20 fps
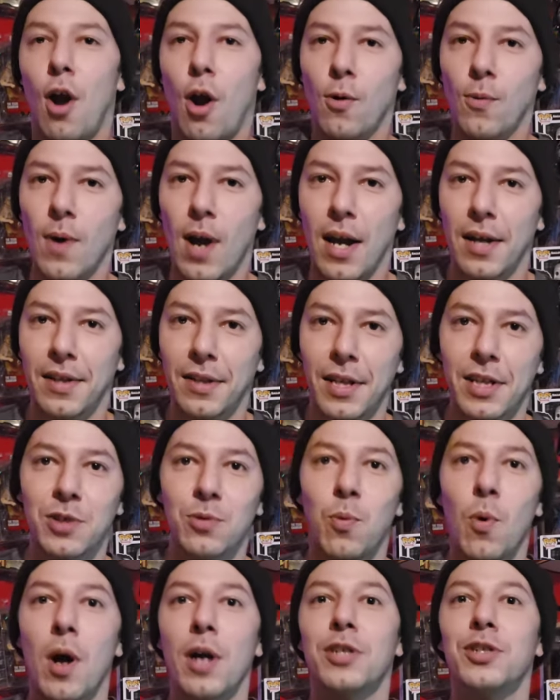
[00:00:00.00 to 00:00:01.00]
all right,
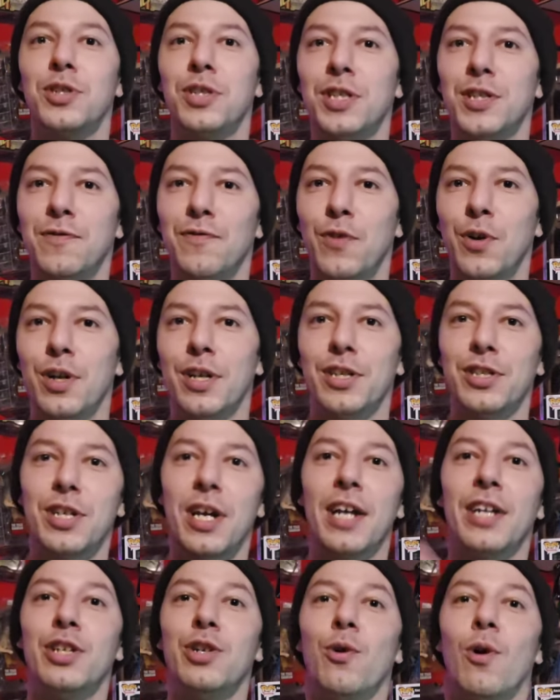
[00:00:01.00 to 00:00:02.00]
let's watch this
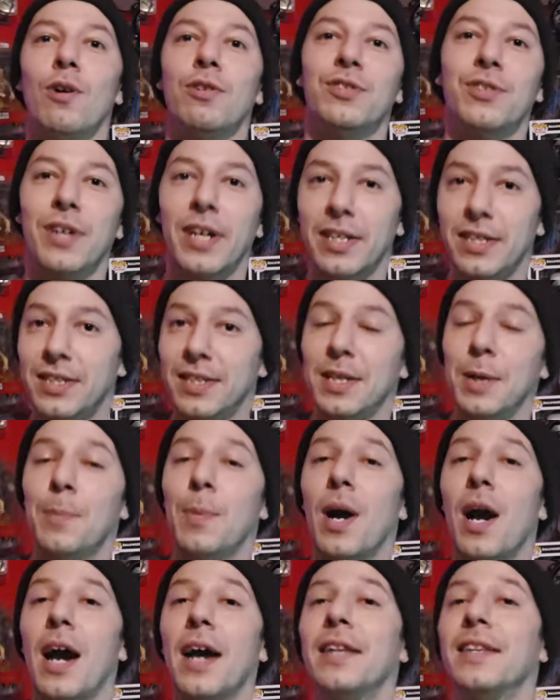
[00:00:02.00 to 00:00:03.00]
footage. And you also get to see
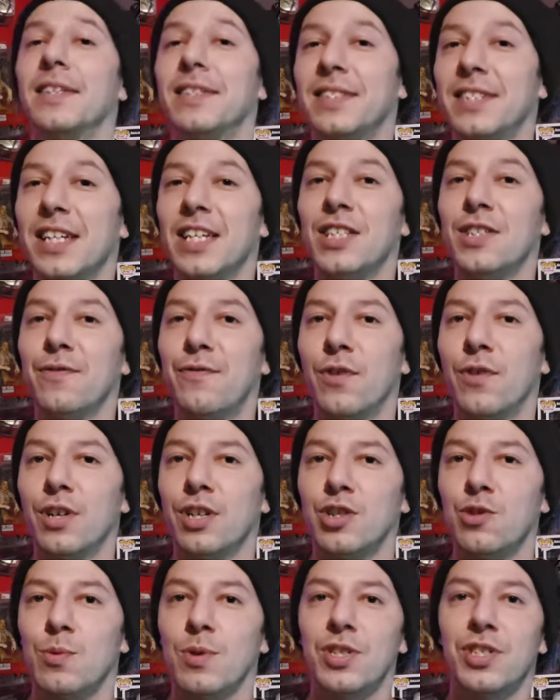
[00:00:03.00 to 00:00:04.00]
behind the scenes
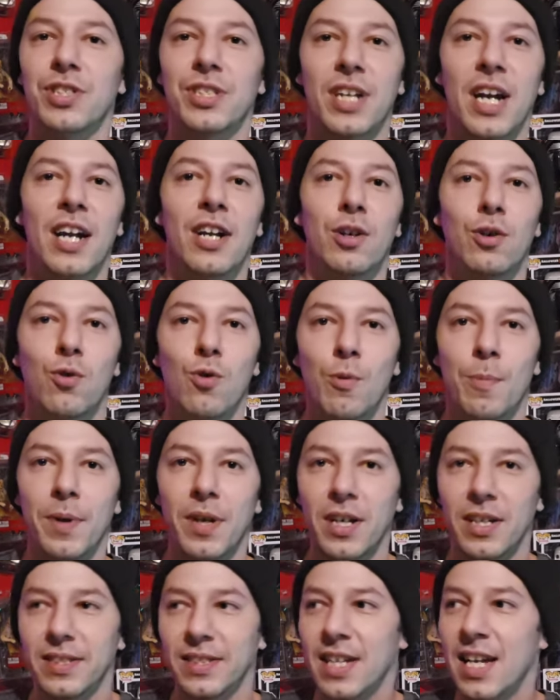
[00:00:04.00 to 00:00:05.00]
footage, which is kind of cool
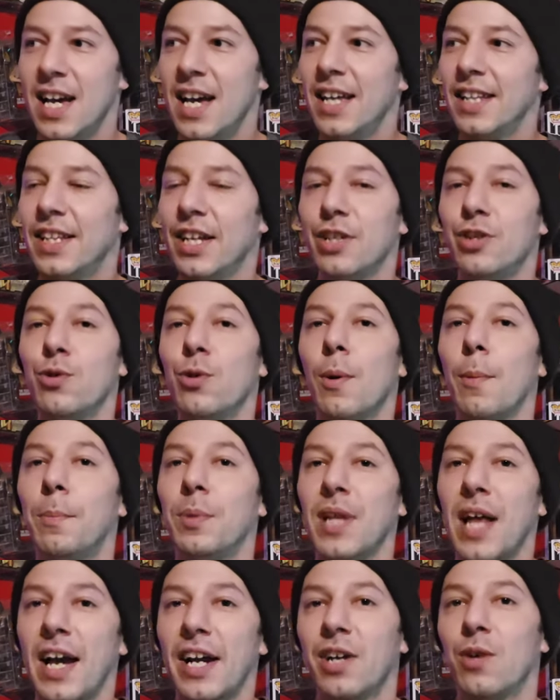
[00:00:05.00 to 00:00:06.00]
because they do a
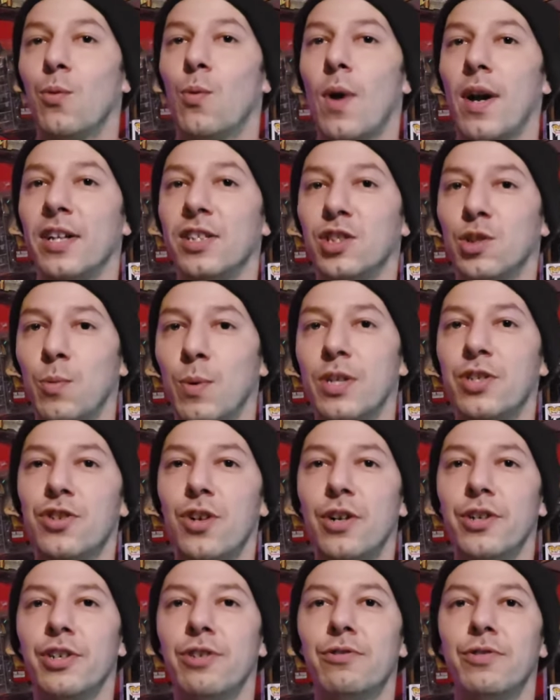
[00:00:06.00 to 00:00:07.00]
black and white
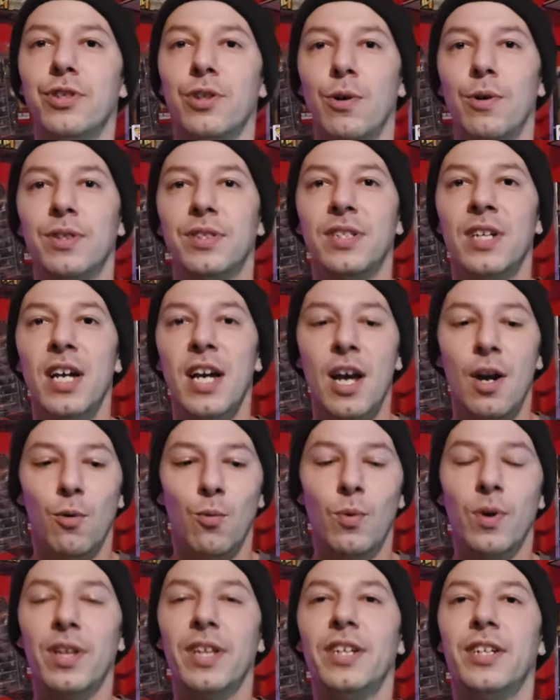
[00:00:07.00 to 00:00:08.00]
switch on you, so it's
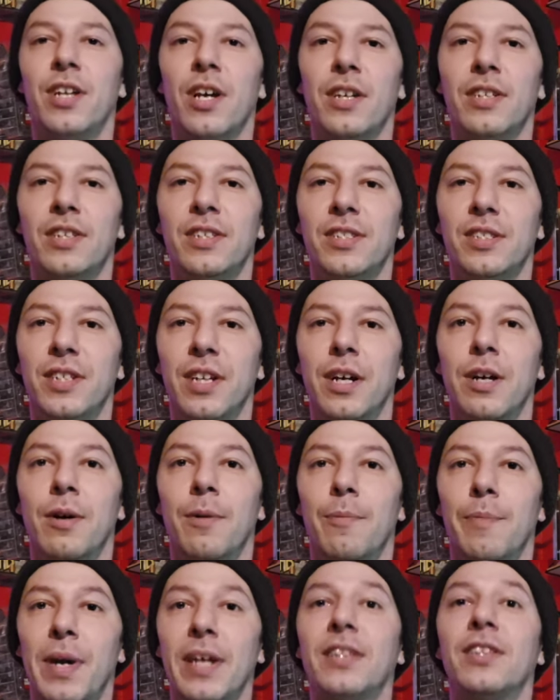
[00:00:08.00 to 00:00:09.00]
really does
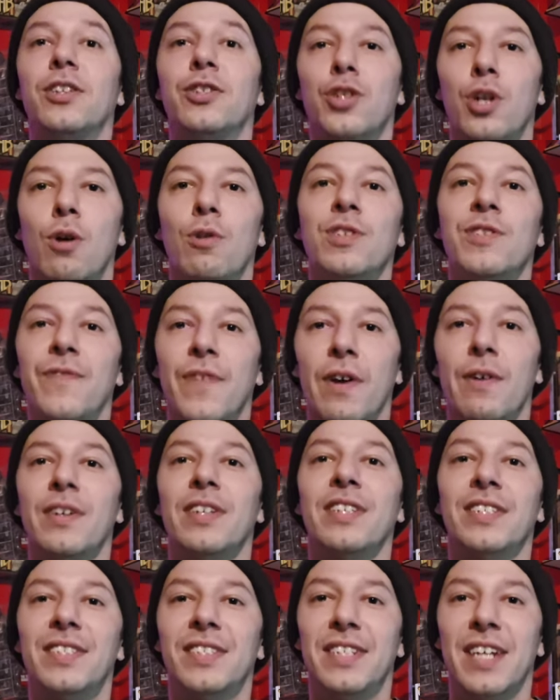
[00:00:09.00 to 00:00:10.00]
make the tones
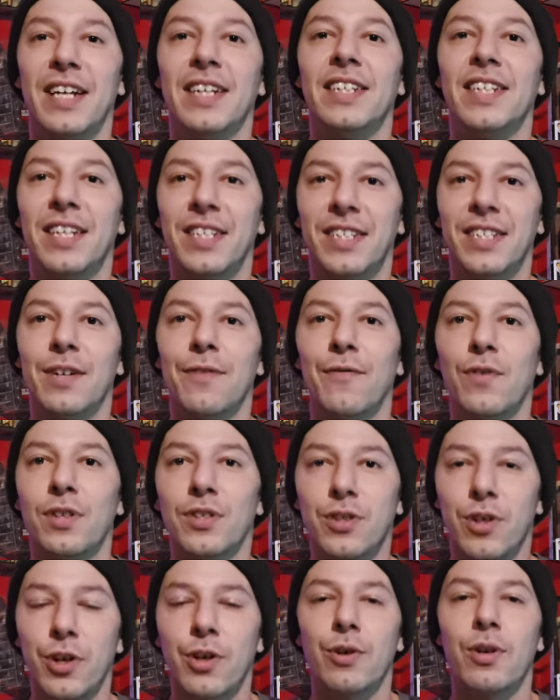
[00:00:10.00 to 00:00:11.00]
very distinct and
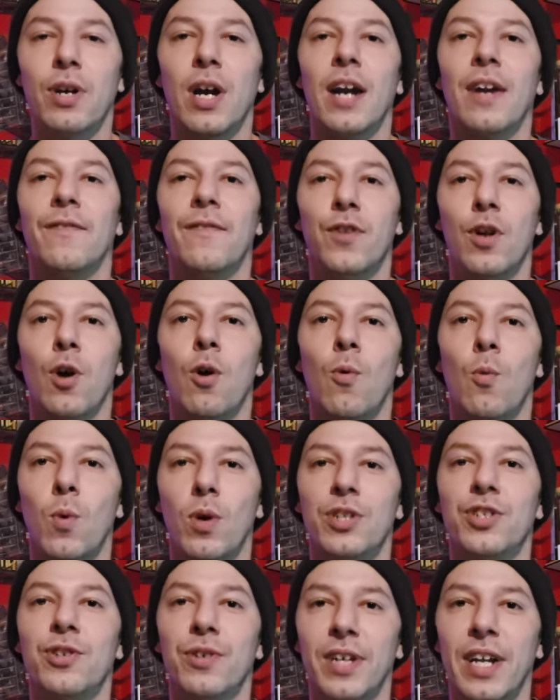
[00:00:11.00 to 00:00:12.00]
different, so you kind of know
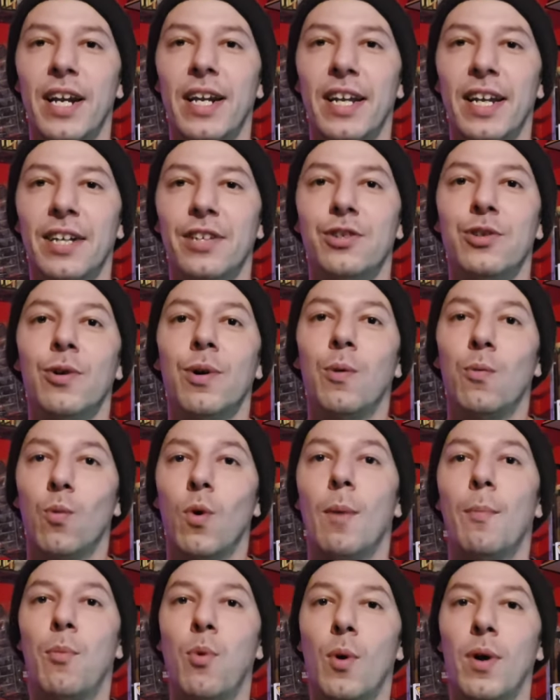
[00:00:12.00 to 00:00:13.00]
what you're getting into and
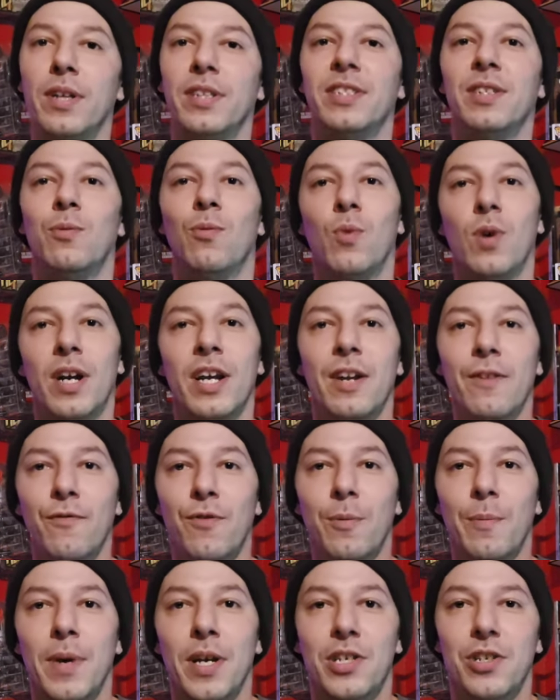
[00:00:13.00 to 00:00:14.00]
what points and what
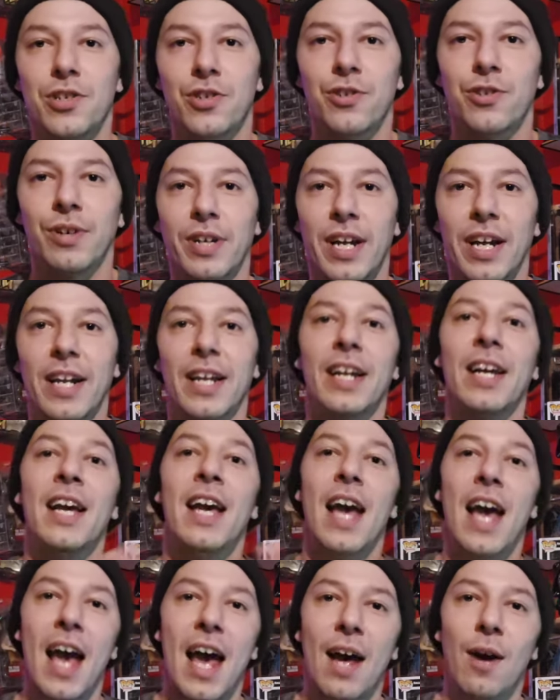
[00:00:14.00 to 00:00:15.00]
information getting
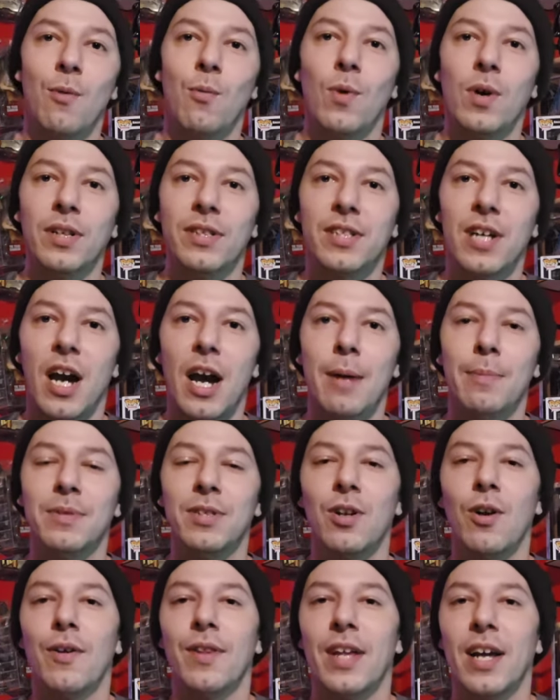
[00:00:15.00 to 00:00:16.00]
at what
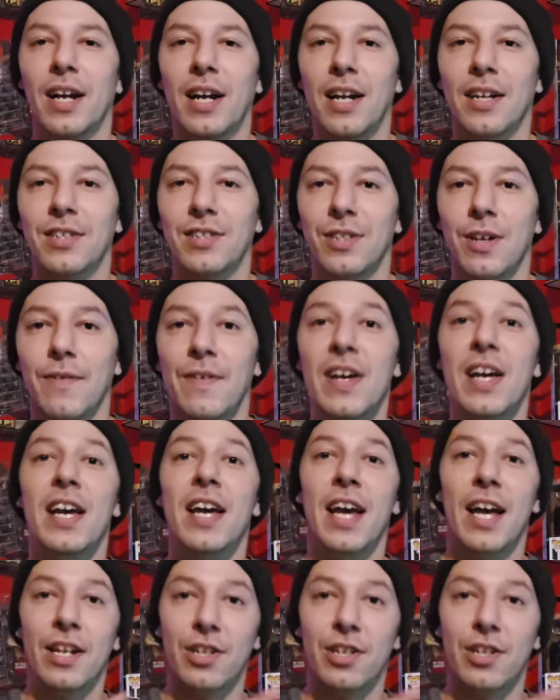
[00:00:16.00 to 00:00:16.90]
times and all that kind of stuff.